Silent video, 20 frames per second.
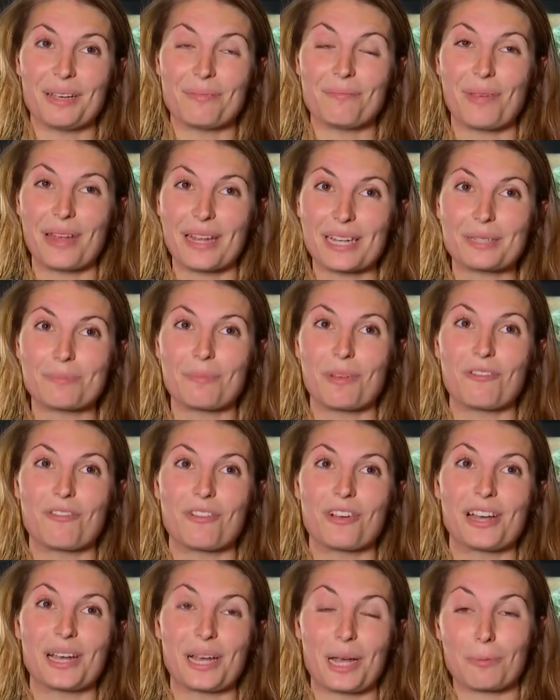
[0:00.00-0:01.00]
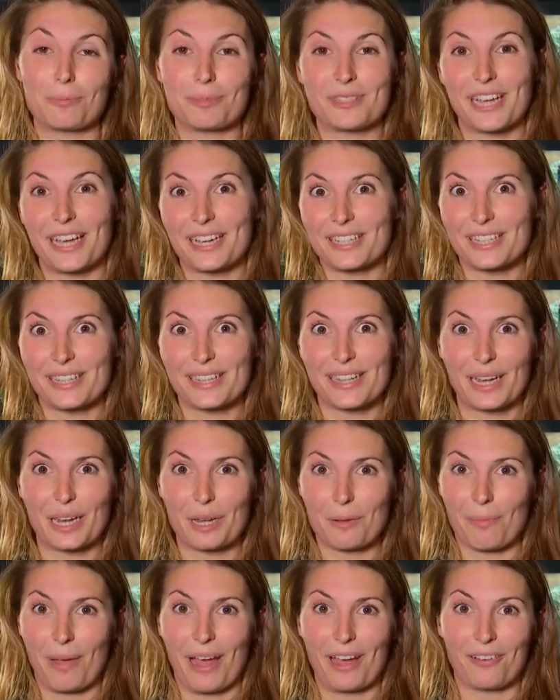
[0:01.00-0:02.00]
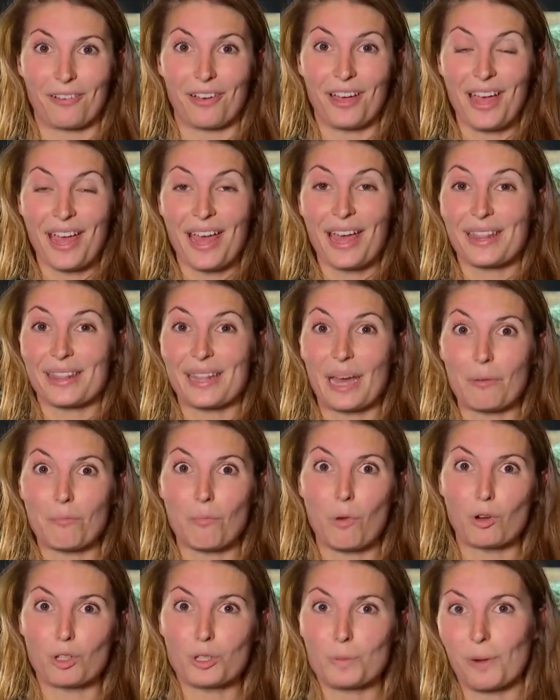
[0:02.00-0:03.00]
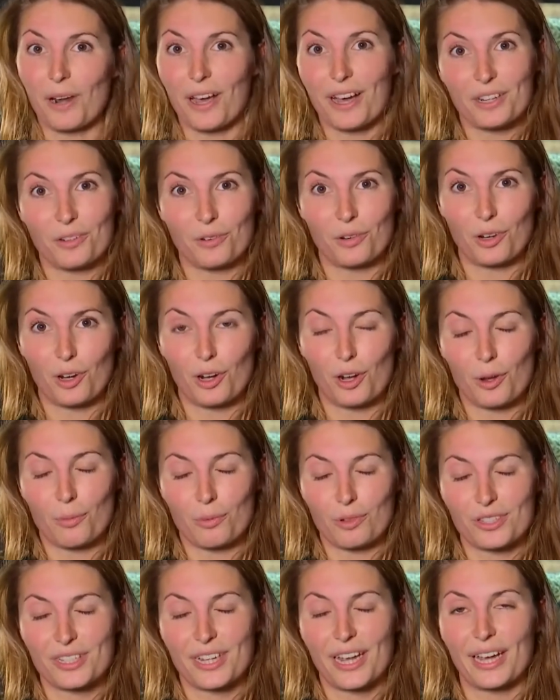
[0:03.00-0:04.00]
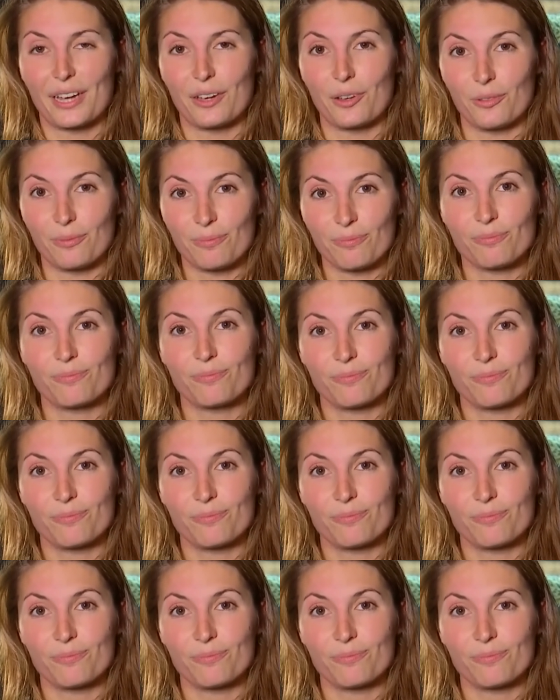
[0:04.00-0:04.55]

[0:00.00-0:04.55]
makes me really upset to think about that multiplied on a global scale.